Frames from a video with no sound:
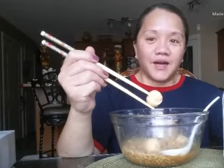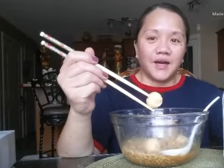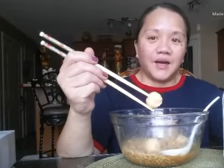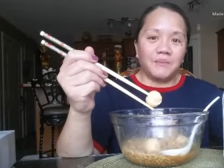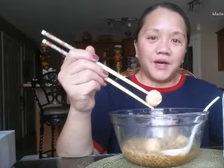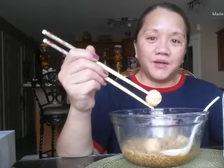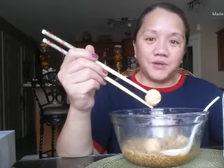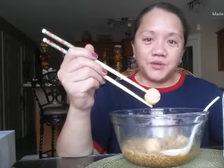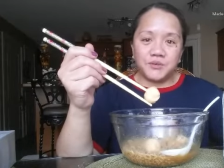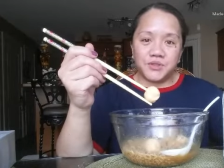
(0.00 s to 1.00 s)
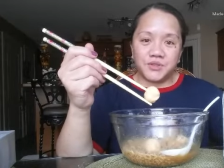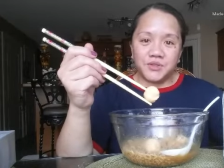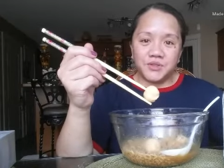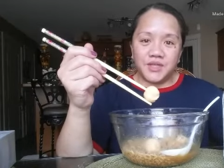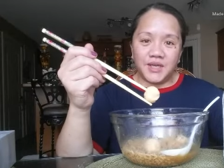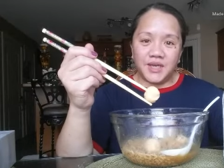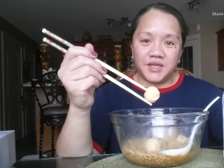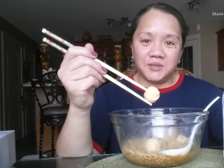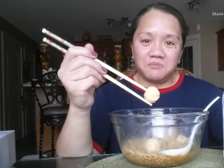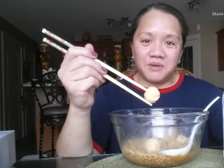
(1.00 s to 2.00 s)
um, I don't know what to do
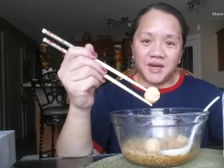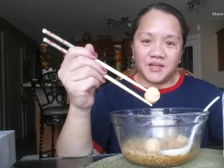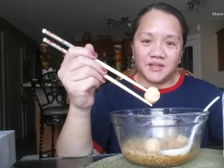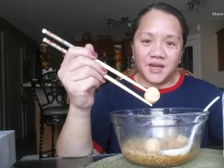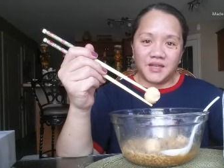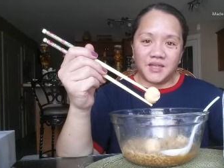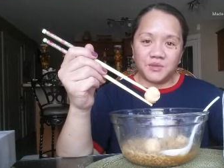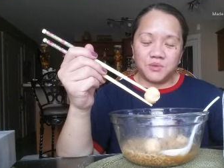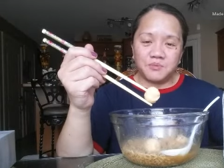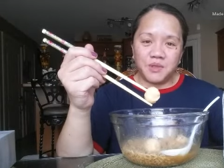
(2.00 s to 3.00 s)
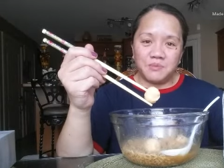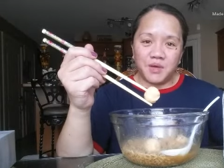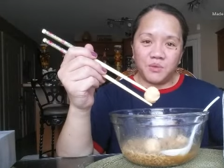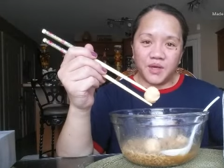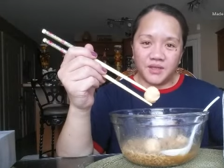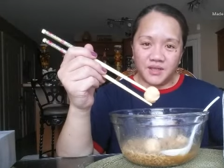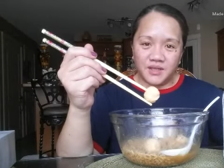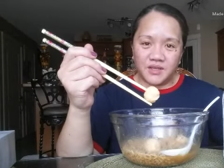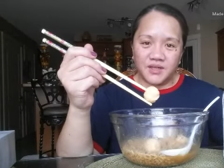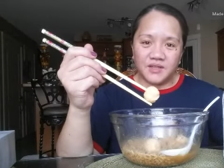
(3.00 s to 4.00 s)
yet, but uh, that will be my one
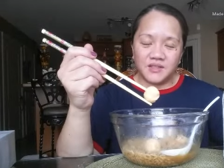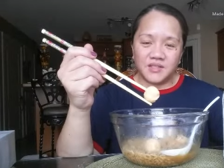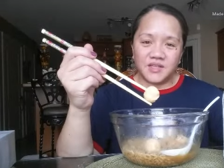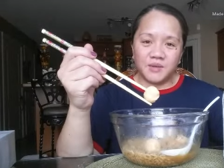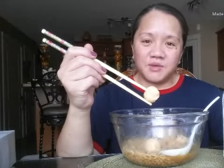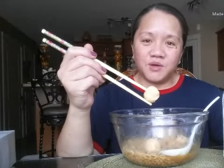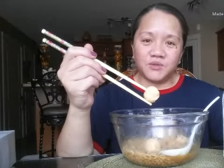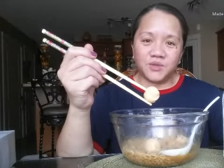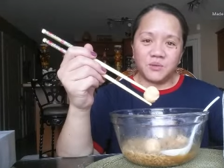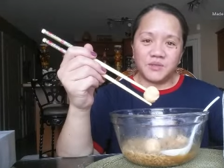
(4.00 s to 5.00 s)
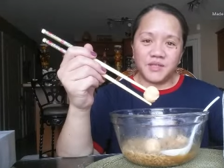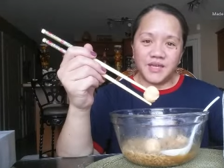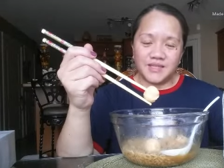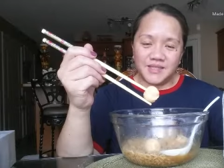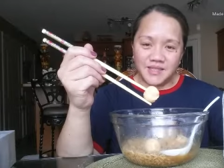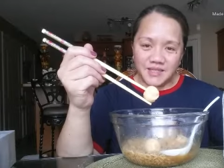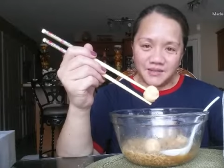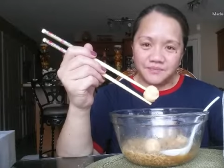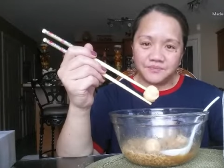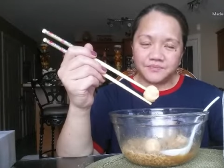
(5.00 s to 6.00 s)
year, this coming October
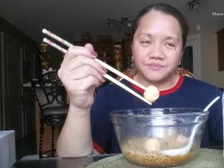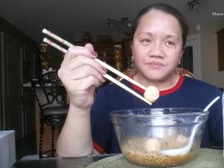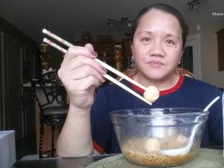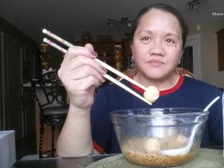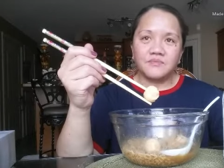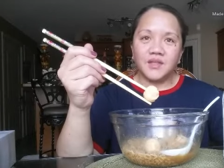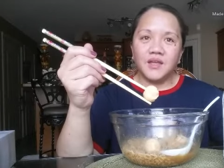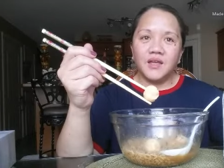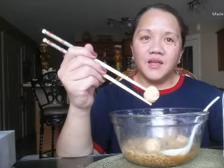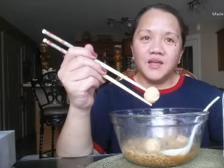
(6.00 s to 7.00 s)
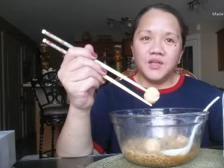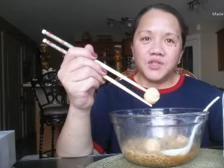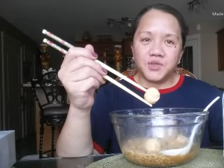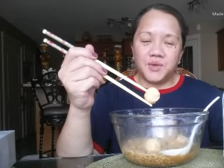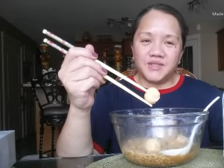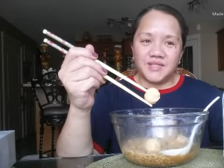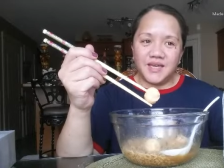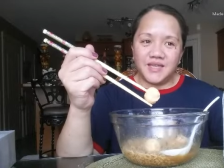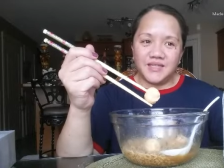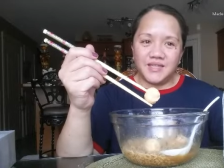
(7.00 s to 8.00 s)
18,
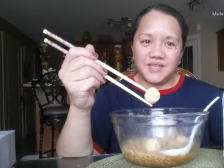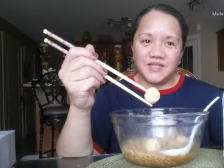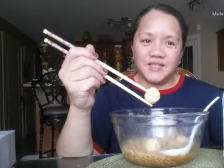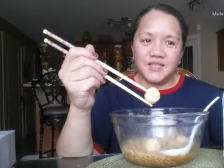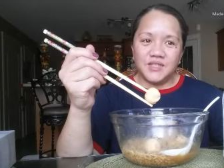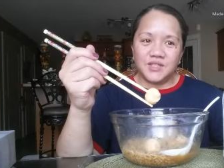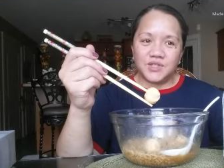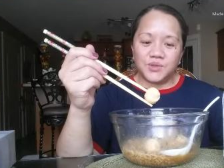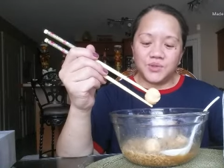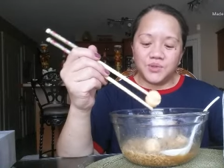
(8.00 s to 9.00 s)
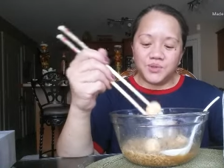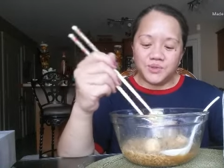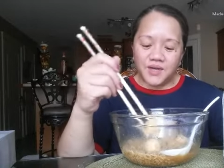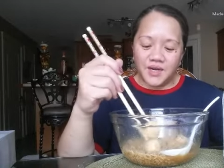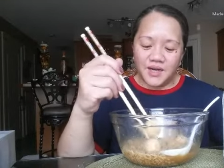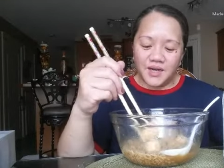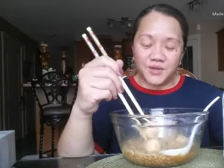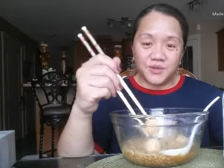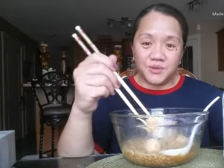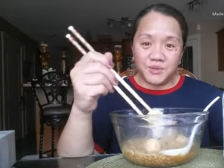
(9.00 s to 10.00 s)
2018. So, uh,
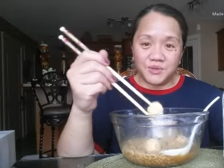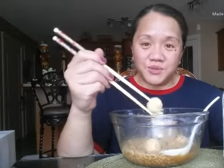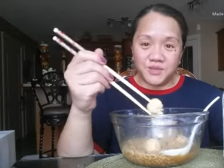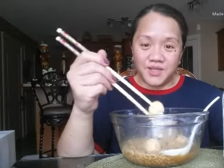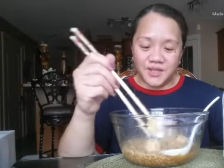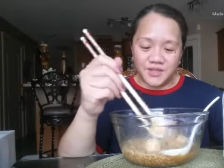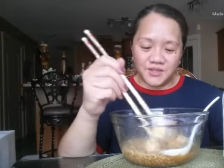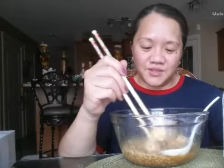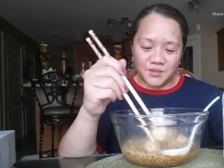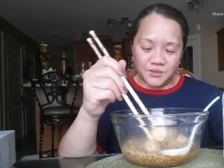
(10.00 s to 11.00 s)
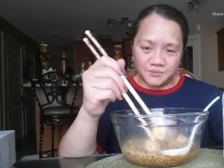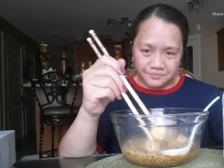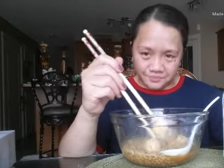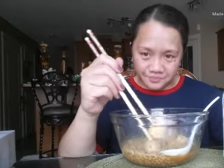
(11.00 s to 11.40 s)
I don't know what to do yet. So,